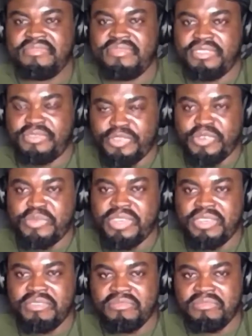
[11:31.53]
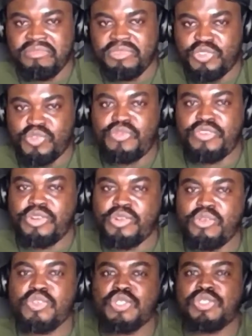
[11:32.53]
You feel me? So, for
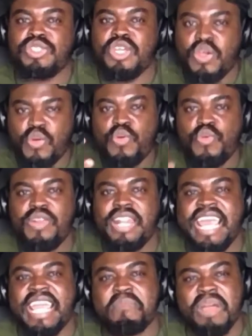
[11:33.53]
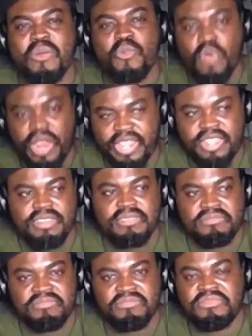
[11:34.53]
those who like my work
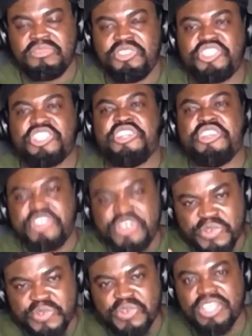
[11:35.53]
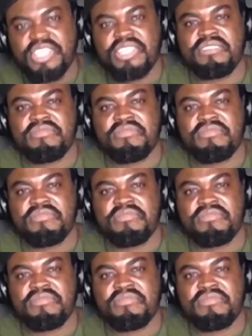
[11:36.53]
genuinely,